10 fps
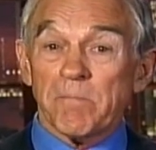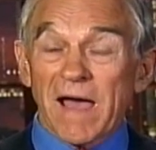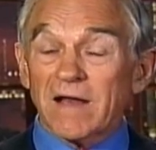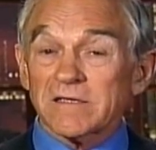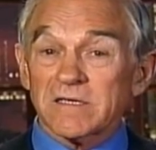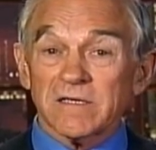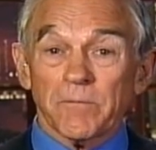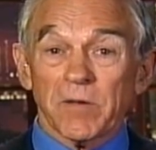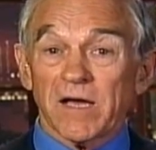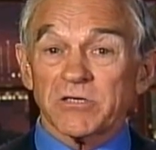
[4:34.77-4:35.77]
balancing
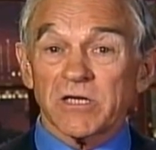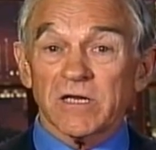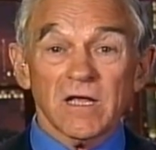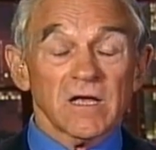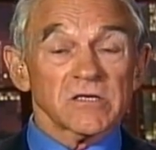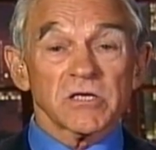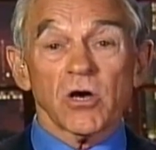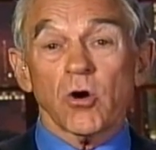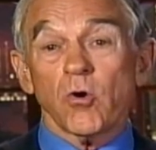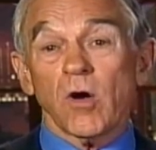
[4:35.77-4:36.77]
the budget.
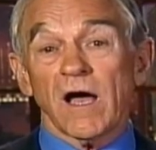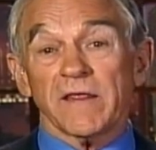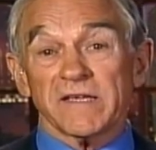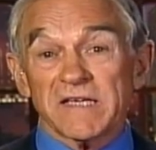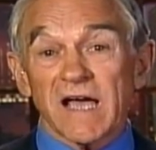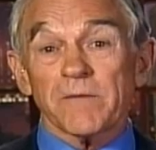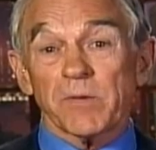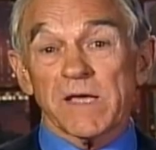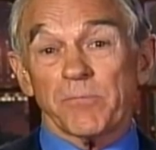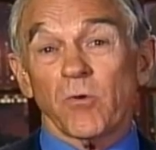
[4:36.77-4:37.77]
So the
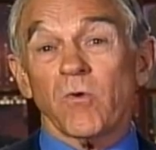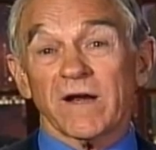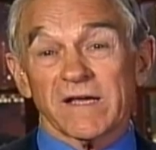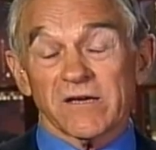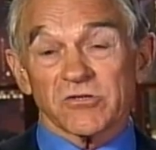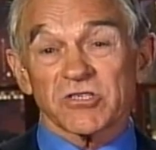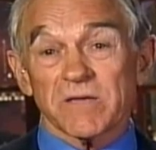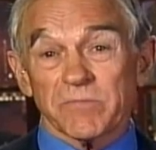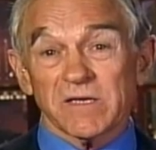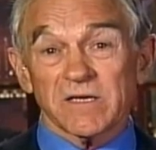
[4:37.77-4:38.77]
young people want to hear
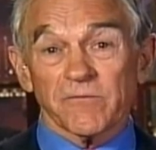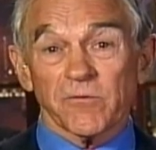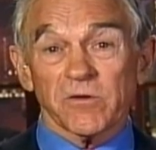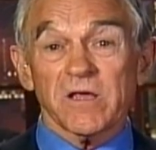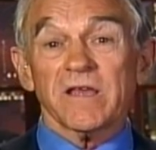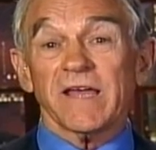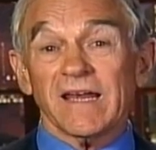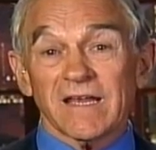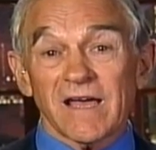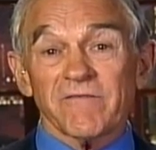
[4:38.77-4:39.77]
something different.
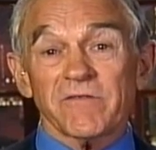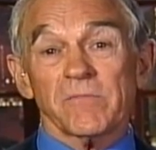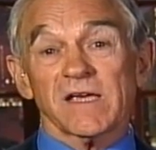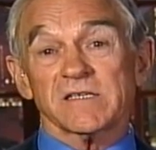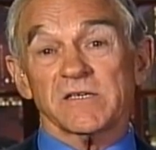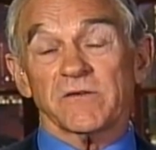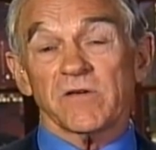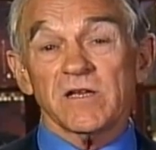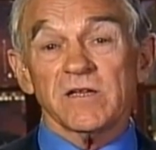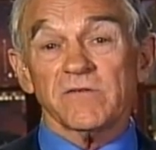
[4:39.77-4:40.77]
They love the message
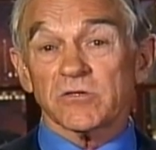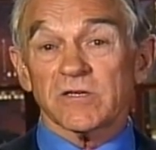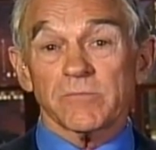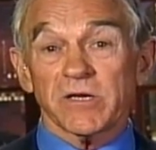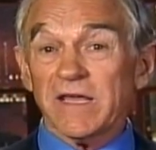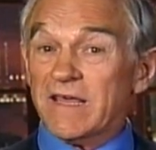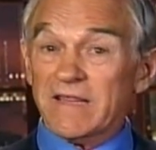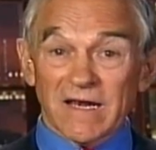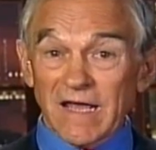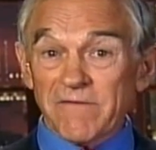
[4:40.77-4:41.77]
of individual liberty.
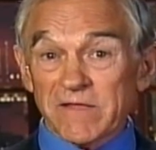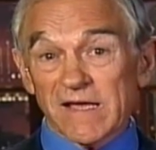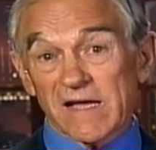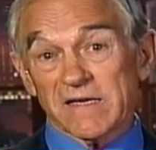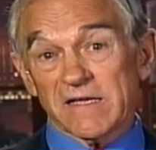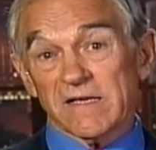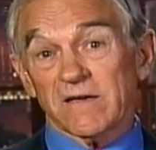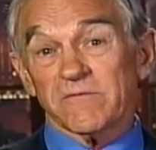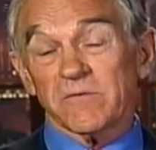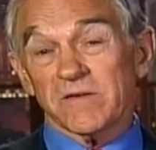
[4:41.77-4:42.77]
They love the
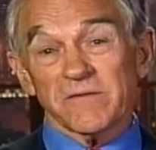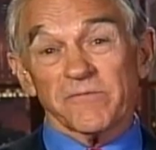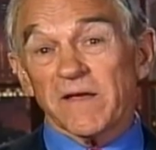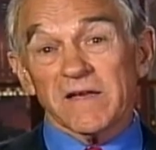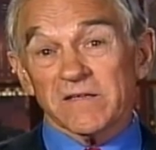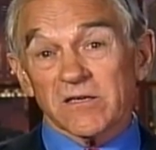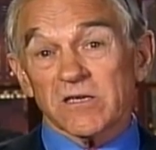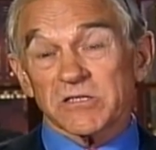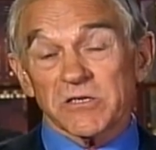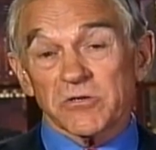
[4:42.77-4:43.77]
idea of defending the
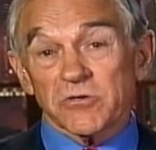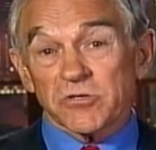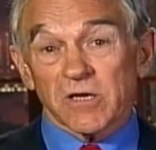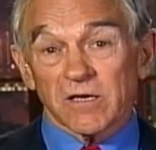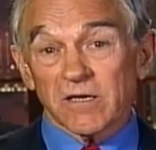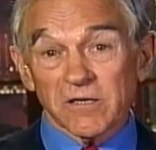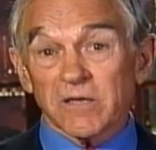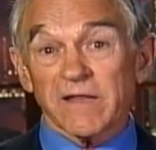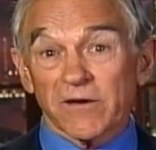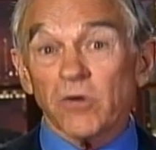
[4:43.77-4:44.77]
Constitution,
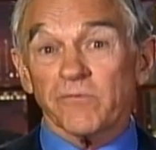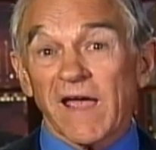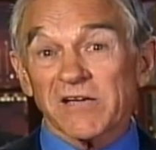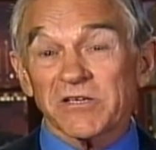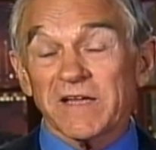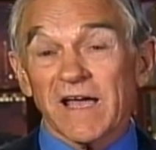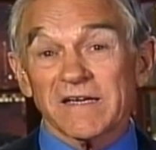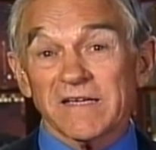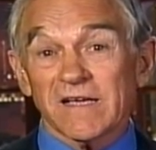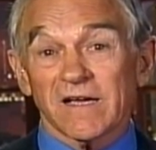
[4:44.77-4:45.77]
that old-fashioned
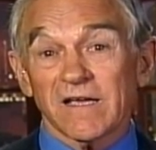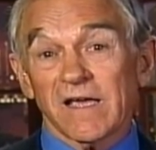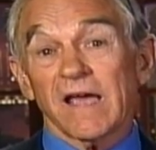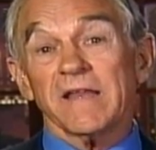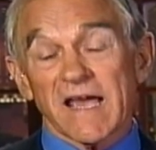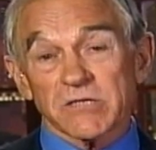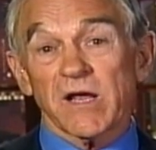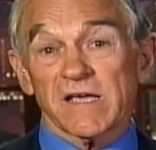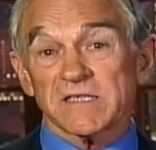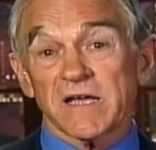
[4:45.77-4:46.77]
idea. And
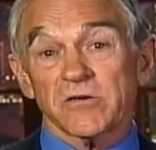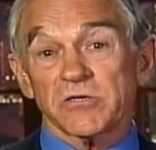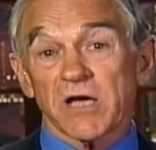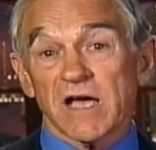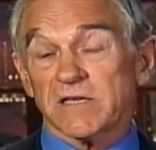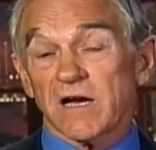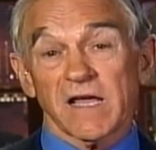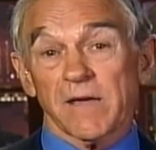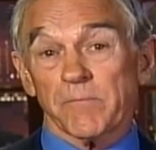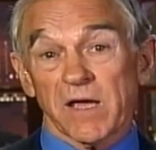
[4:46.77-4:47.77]
that's what has energized
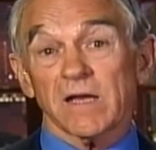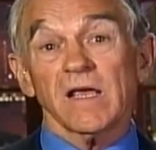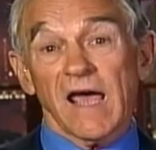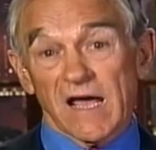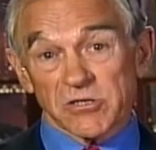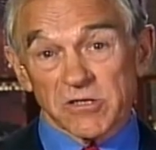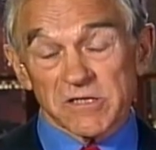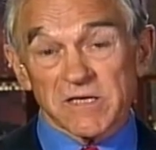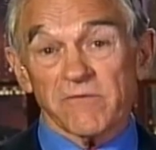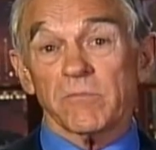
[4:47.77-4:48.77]
our campaign.
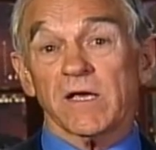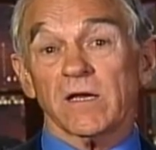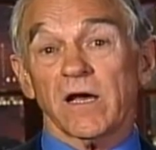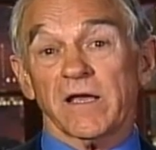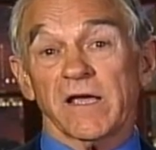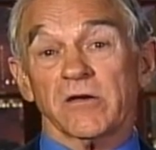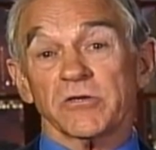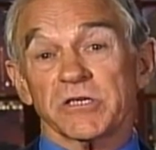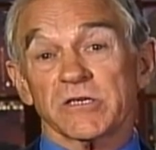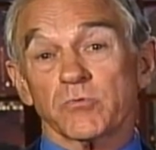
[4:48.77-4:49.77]
Actually, it's given me a lot of
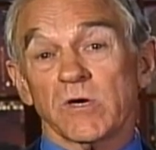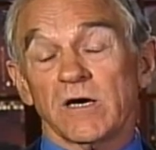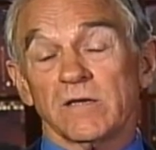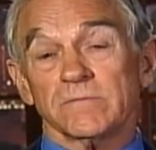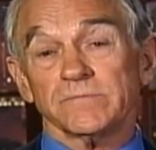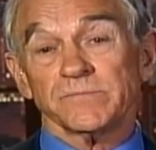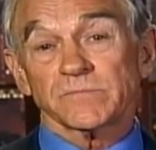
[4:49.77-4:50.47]
energy as well.